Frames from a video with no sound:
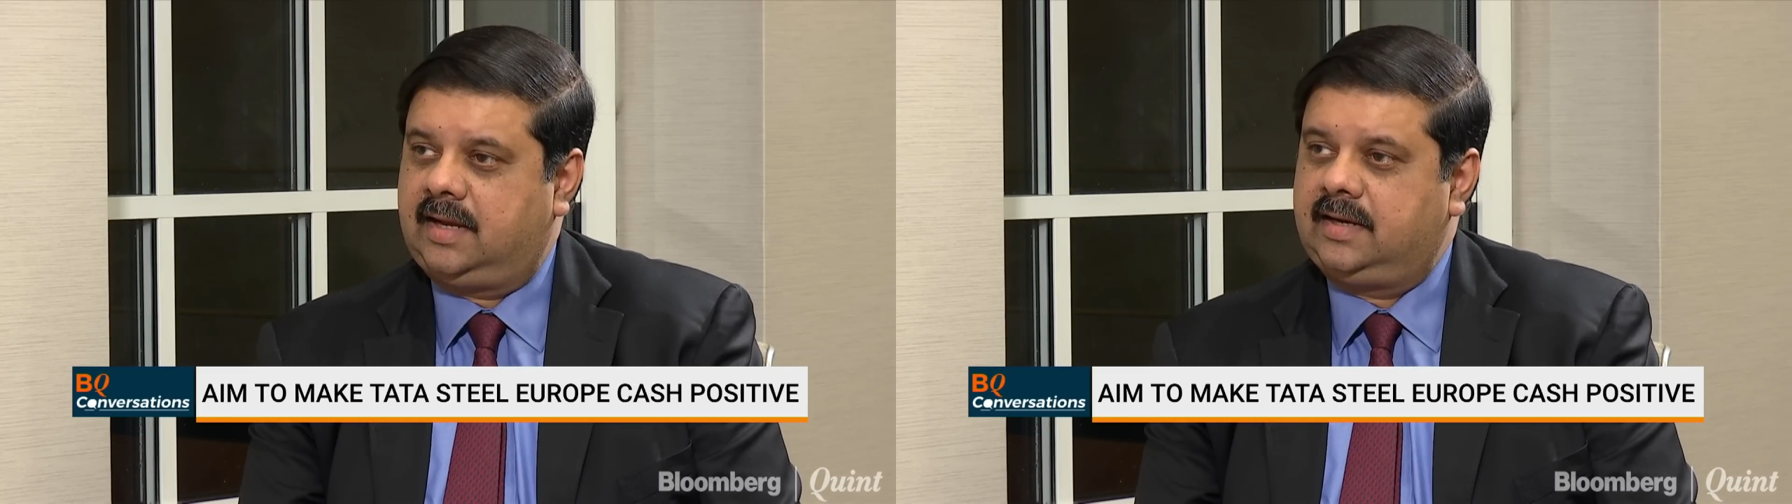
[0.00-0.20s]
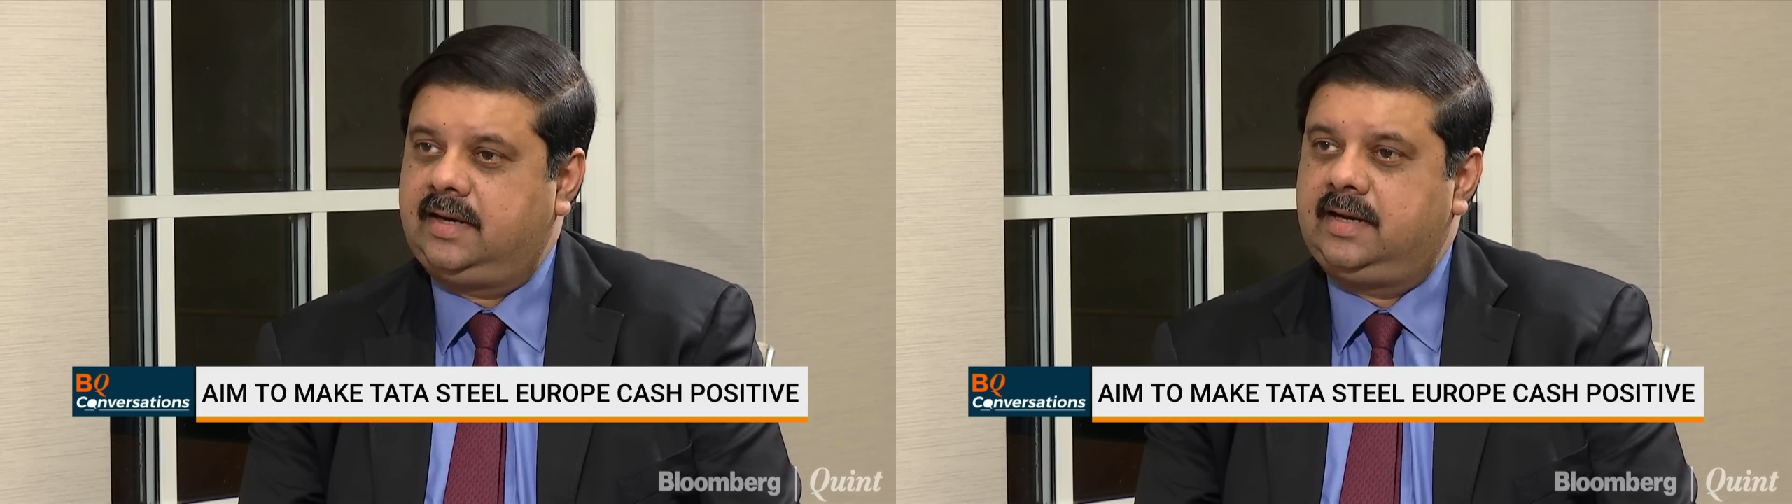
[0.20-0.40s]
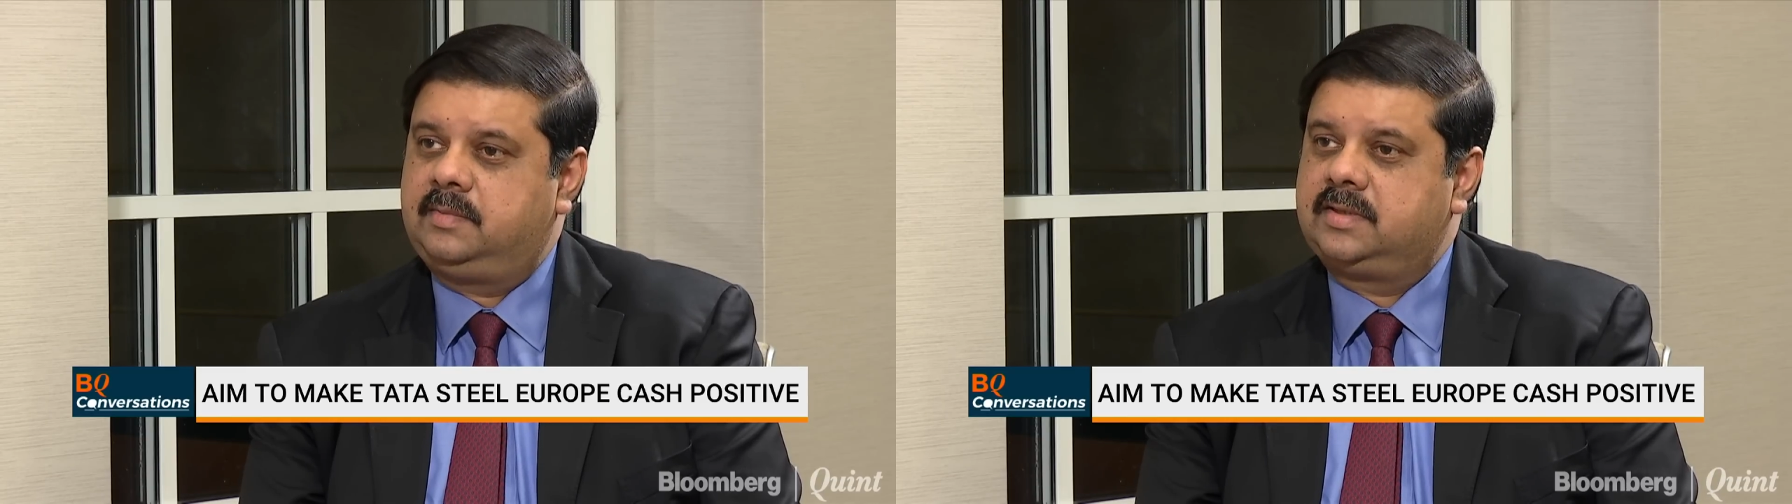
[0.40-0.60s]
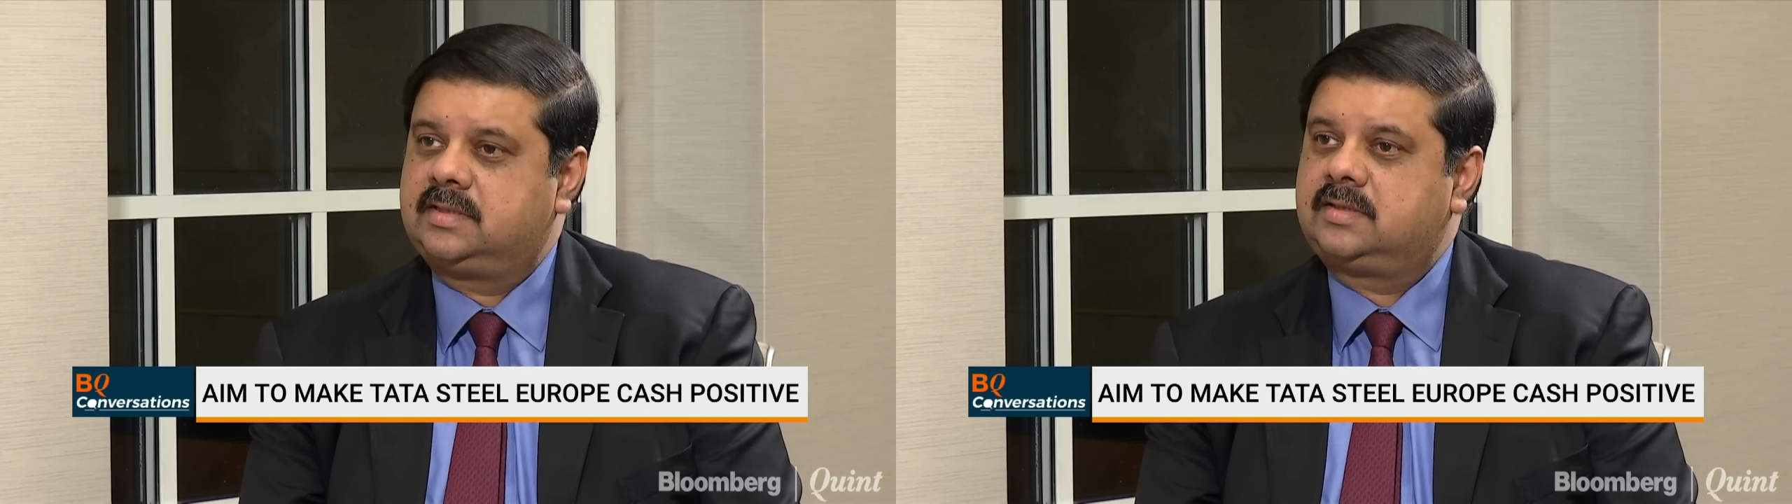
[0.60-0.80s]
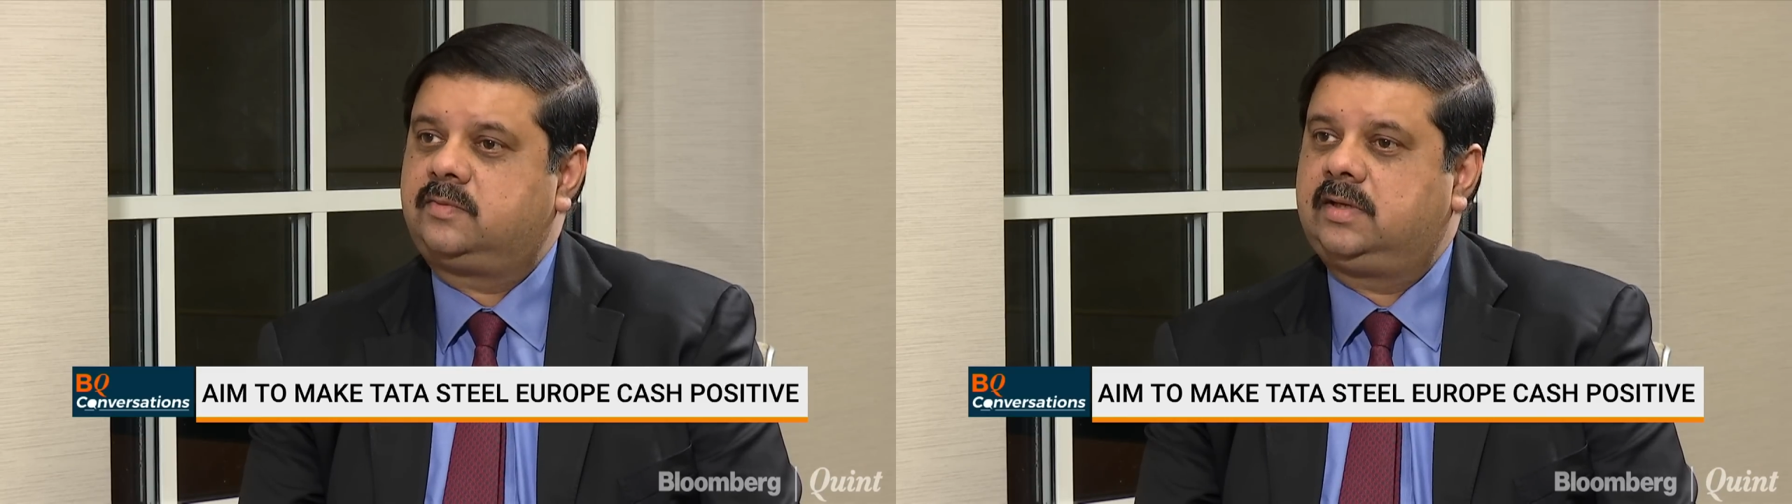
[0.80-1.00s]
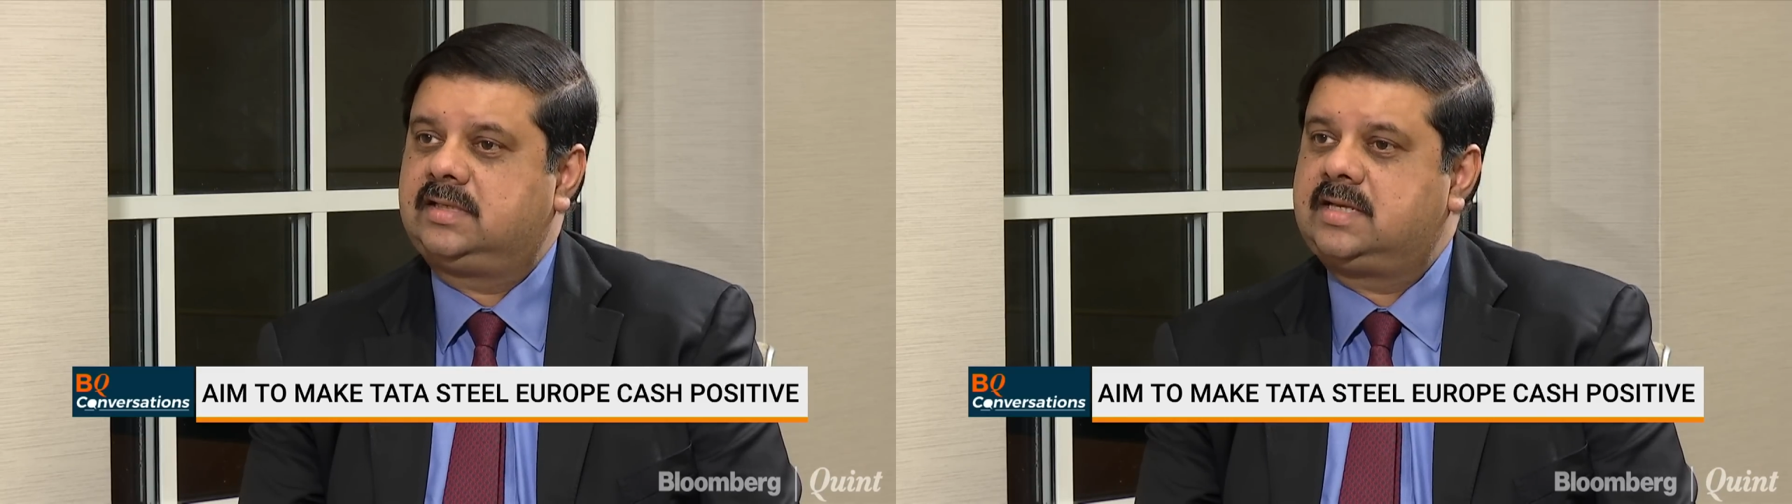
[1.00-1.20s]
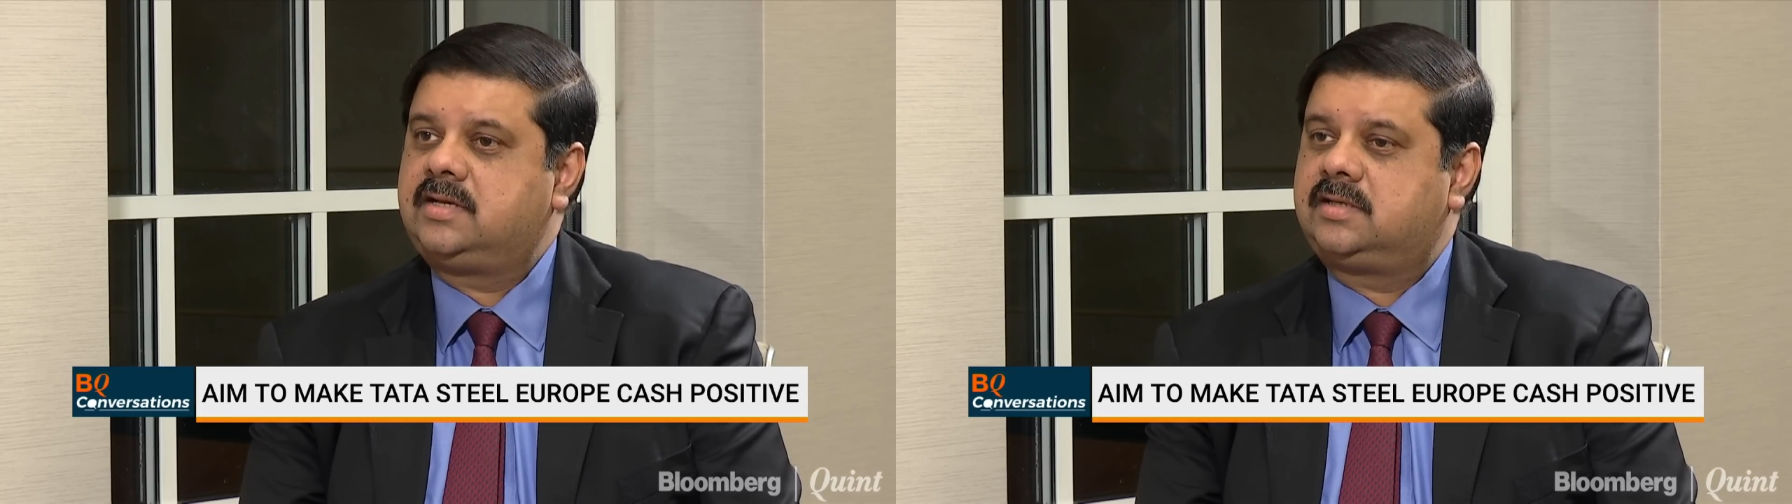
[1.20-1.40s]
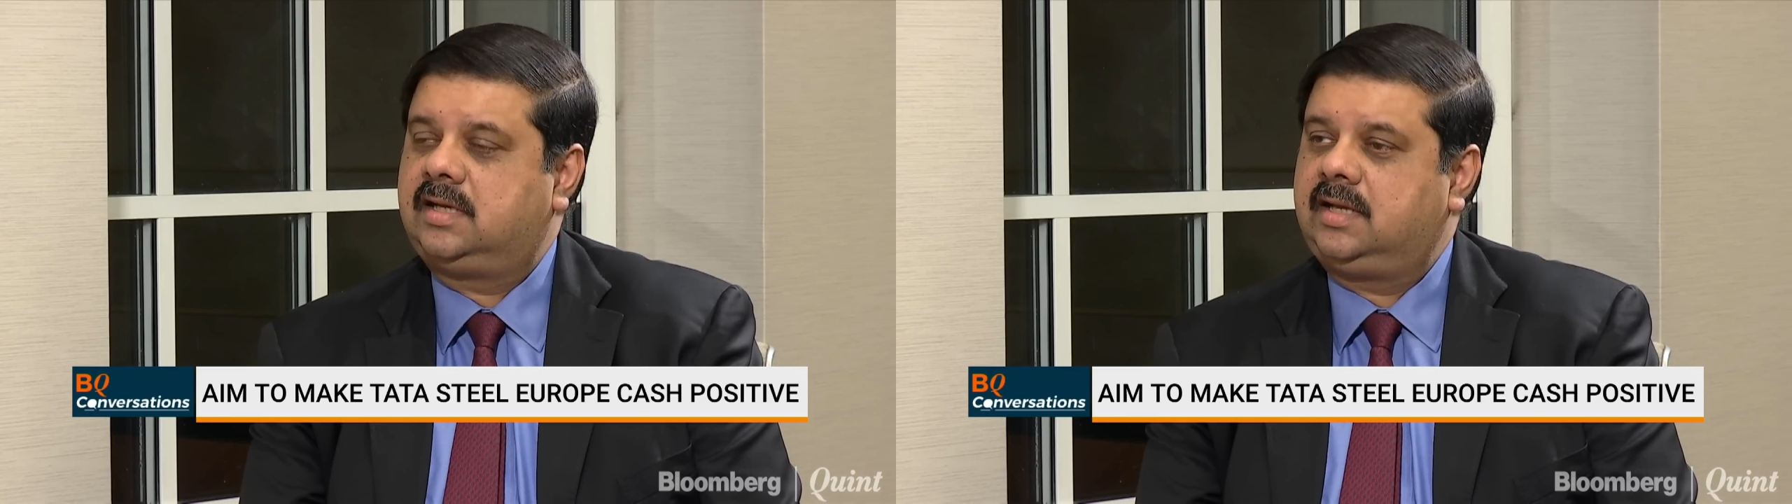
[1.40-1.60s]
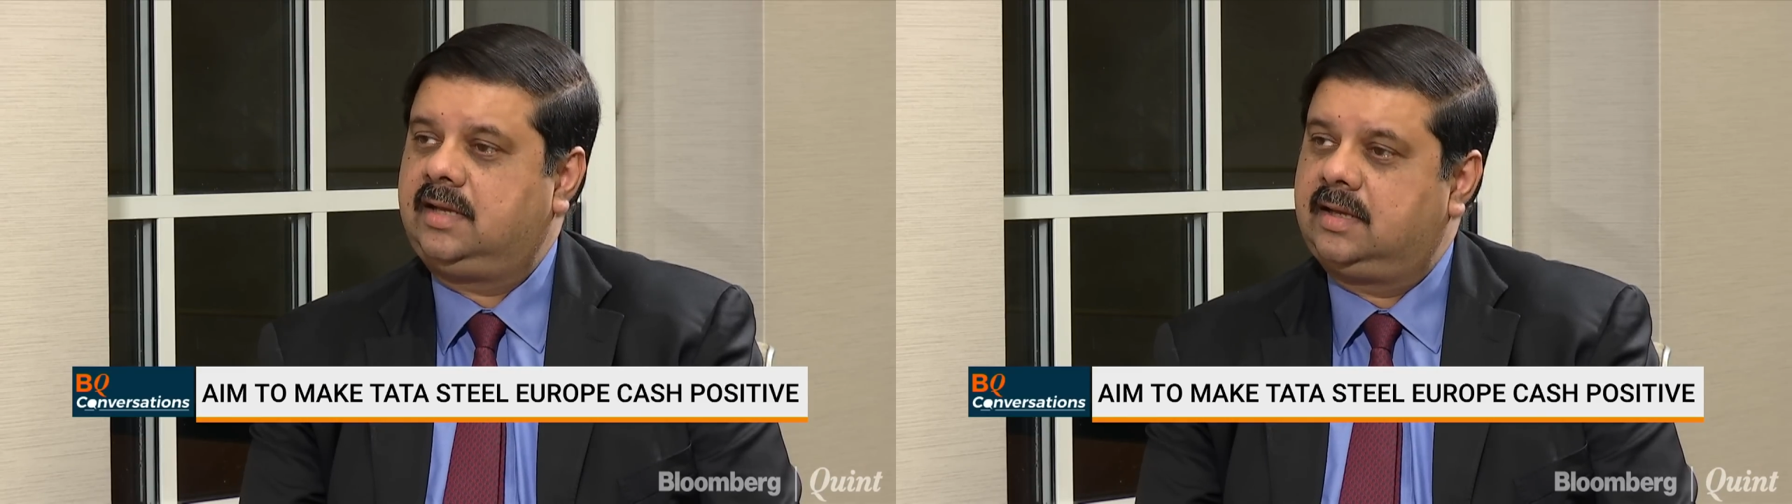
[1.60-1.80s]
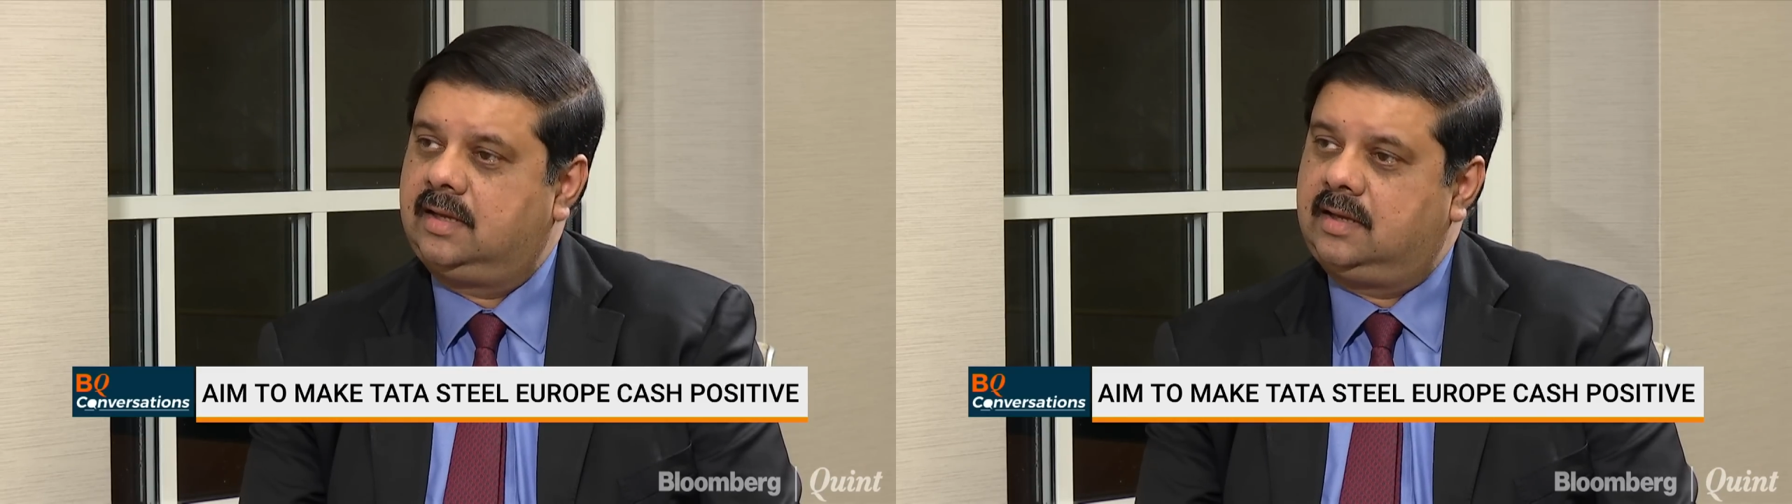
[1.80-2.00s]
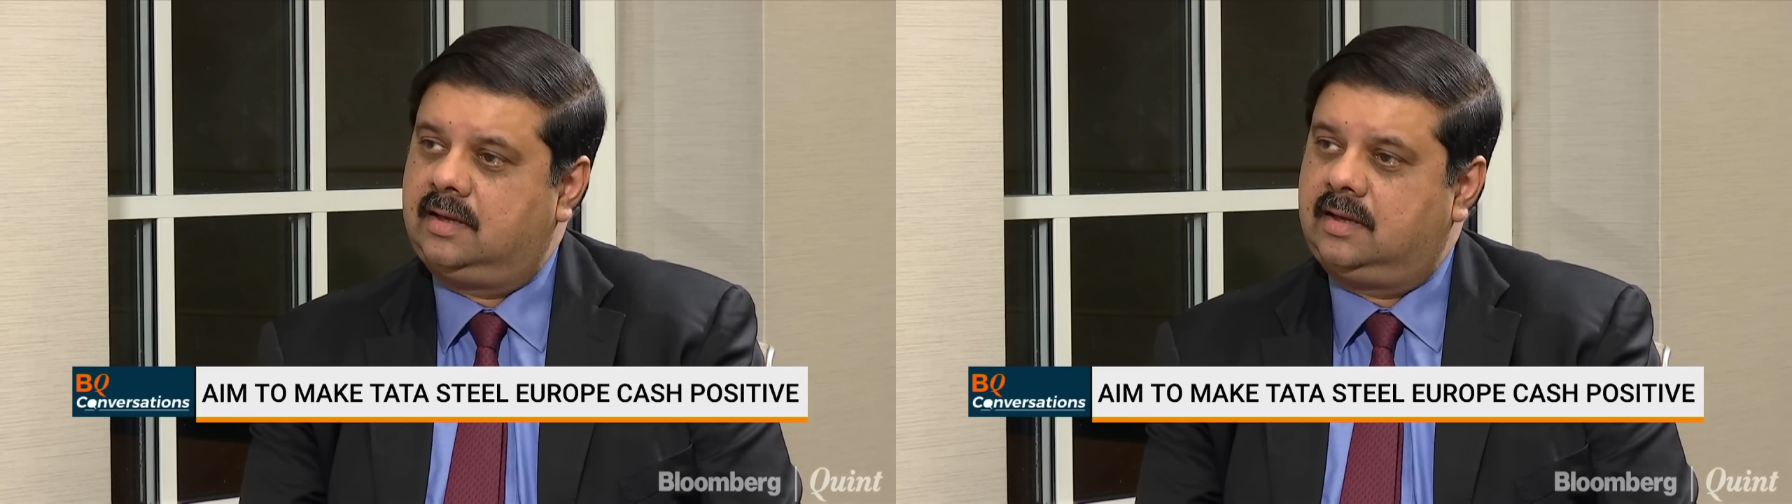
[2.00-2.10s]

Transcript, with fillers: And India business will essentially